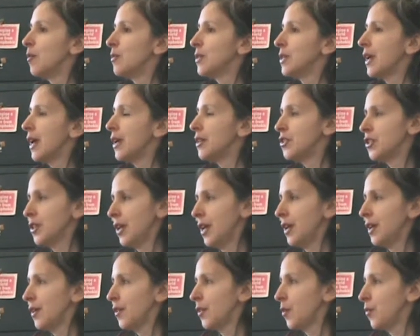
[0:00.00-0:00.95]
to
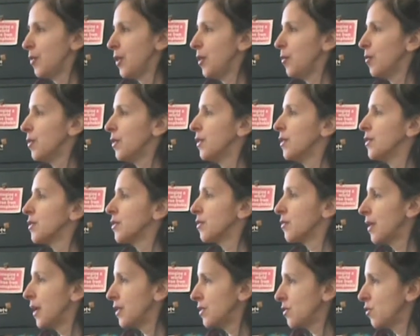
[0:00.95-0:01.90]
educate other people, to
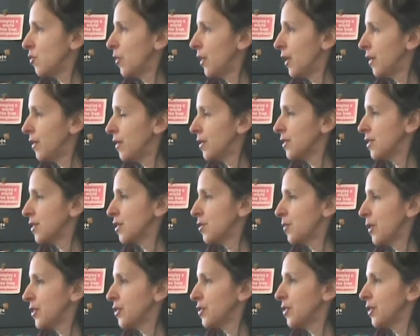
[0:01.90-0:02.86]
raise awareness,
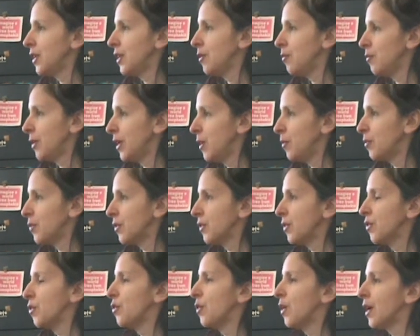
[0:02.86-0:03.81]
especially in people
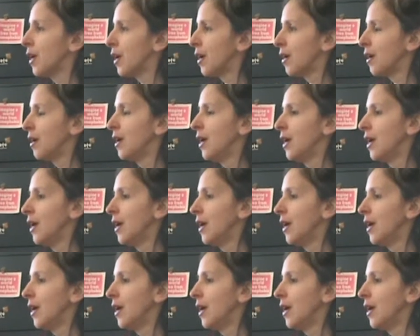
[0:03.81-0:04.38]
who are